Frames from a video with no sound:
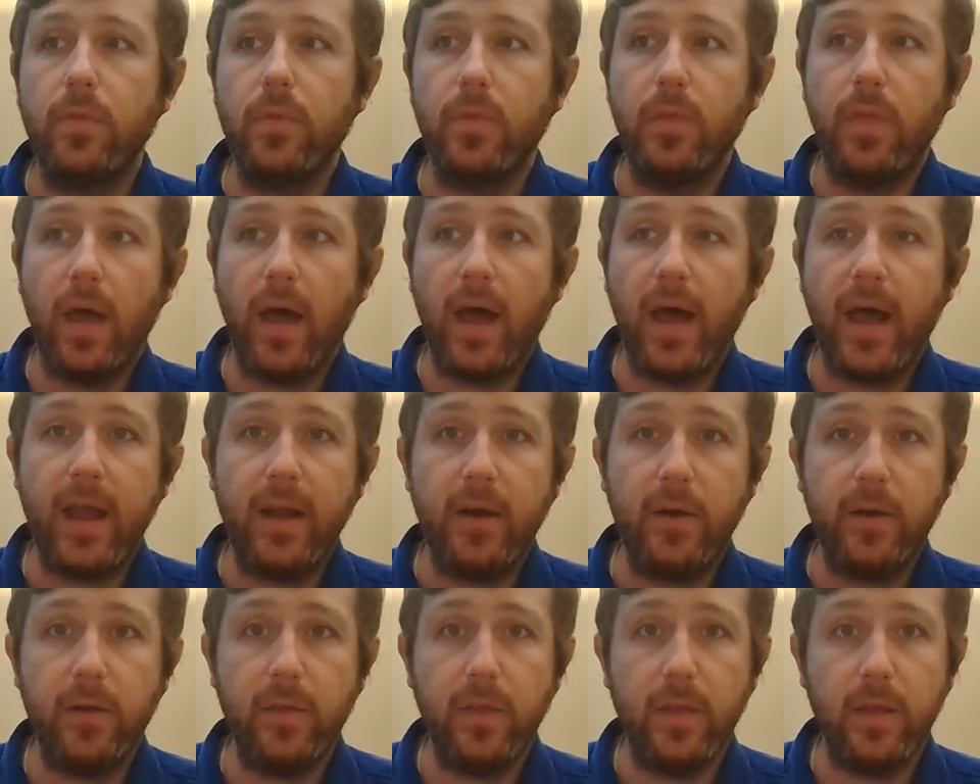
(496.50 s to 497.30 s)
The
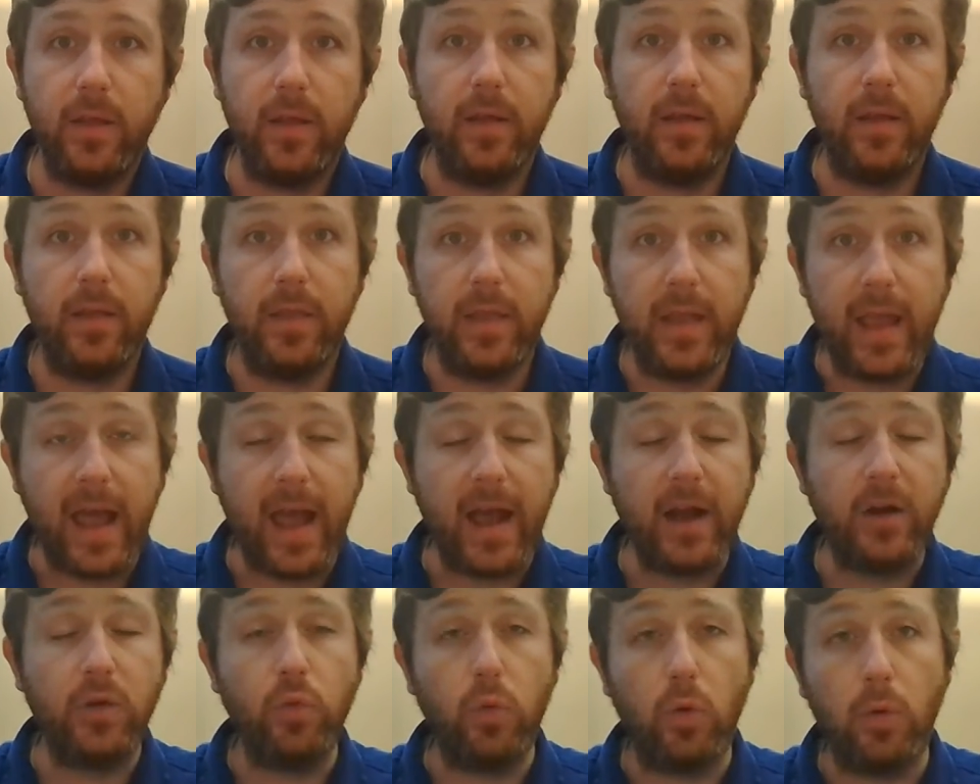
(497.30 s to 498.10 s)
higher the
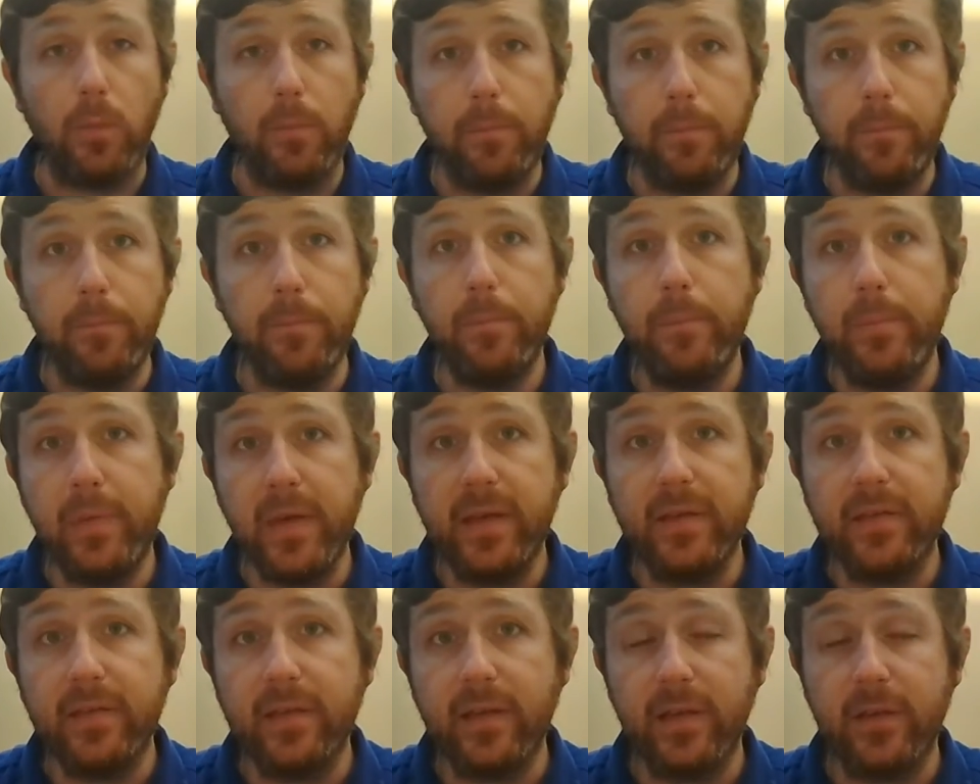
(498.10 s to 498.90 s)
actual
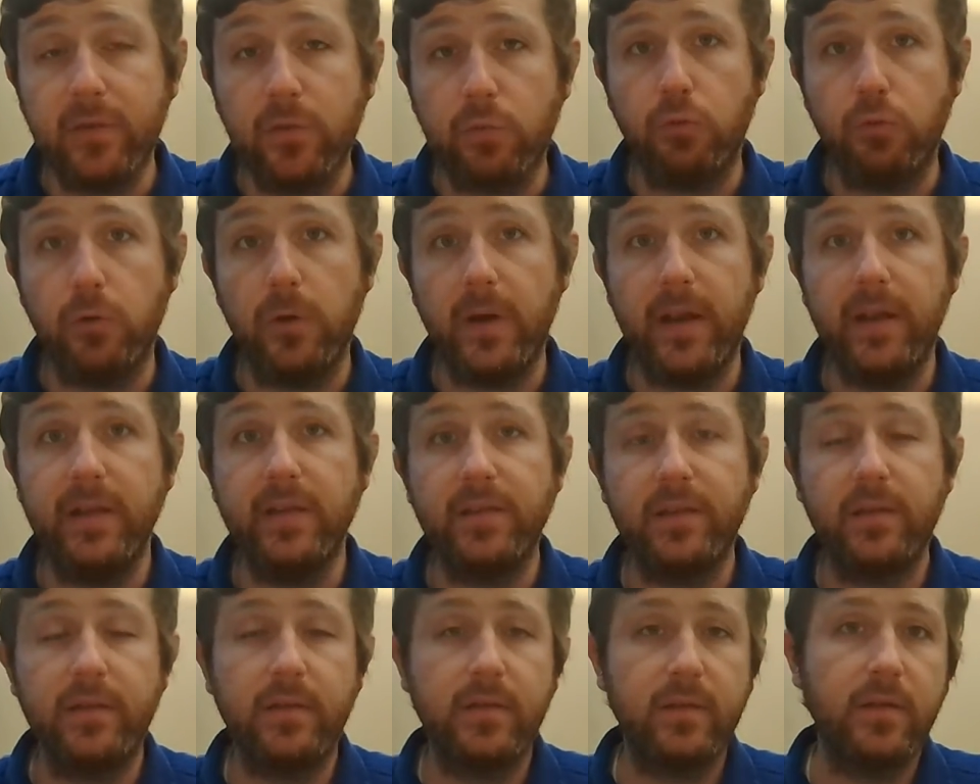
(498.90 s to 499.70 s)
business
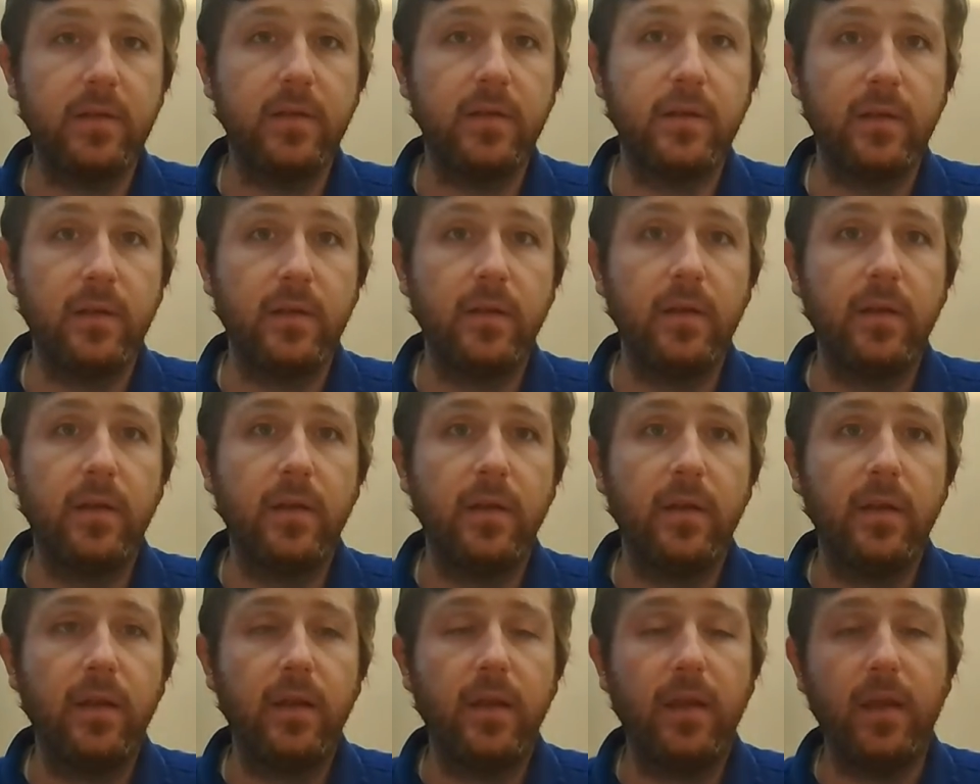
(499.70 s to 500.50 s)
risks
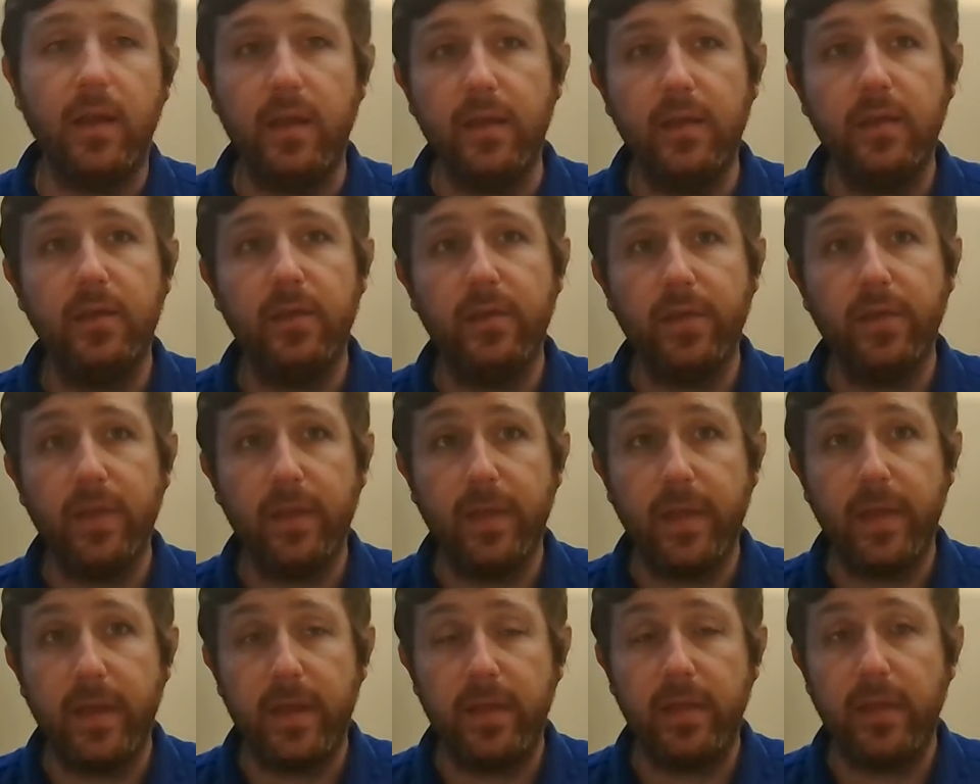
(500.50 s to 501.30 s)
is the
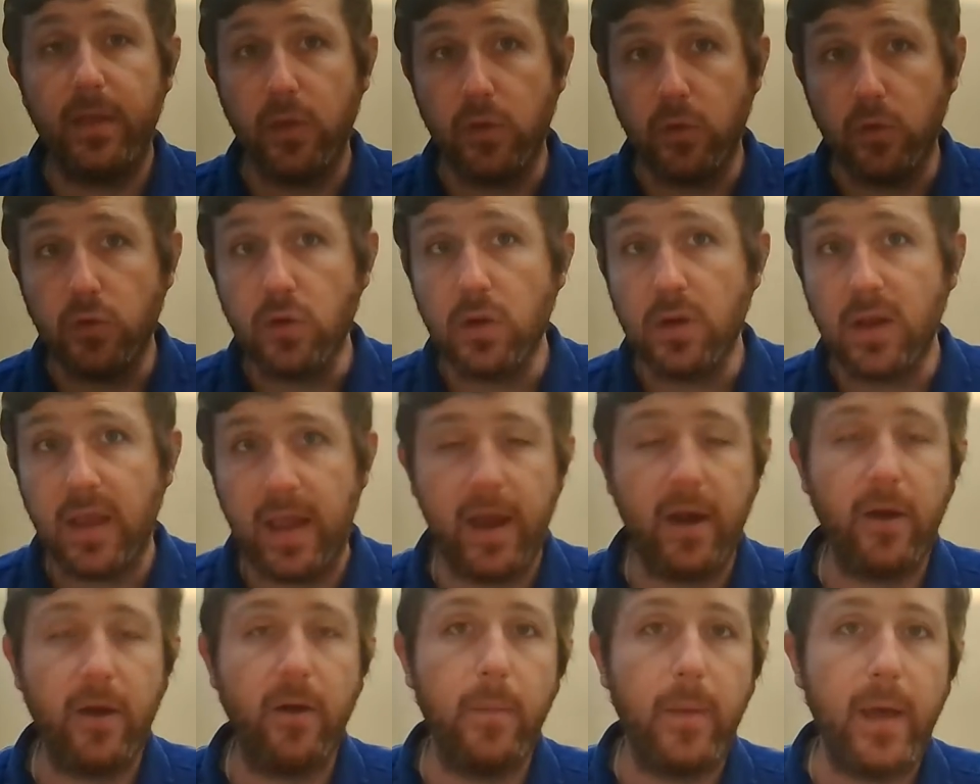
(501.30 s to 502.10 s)
thing that you should
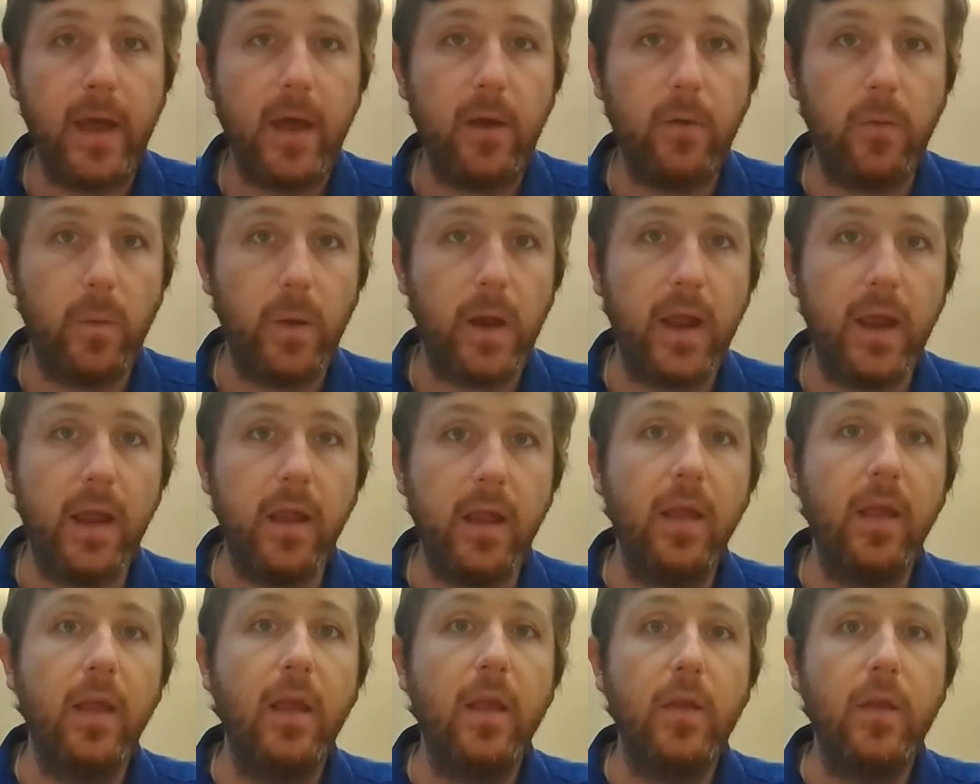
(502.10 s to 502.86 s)
care about, right?